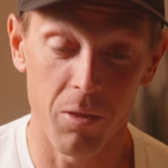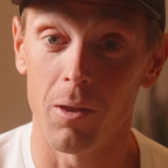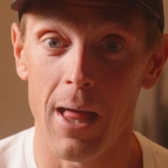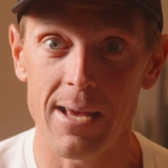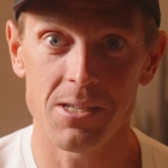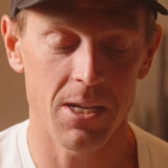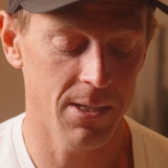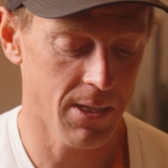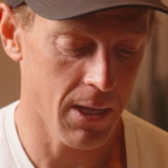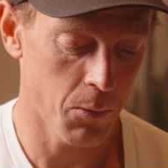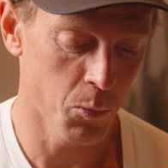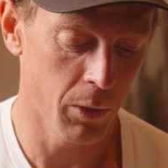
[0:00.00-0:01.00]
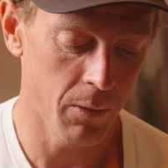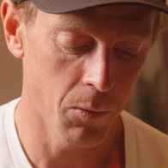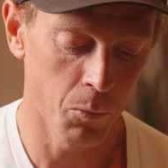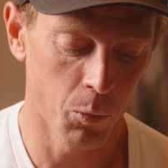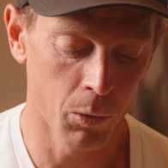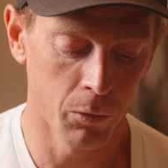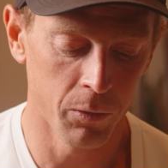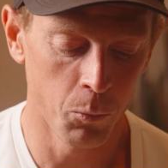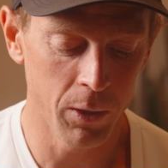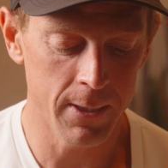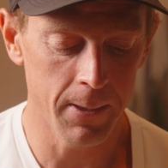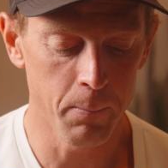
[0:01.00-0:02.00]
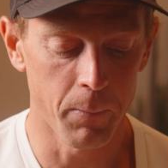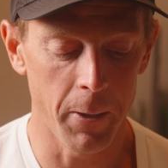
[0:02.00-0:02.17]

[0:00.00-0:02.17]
the last test that we, well, we did.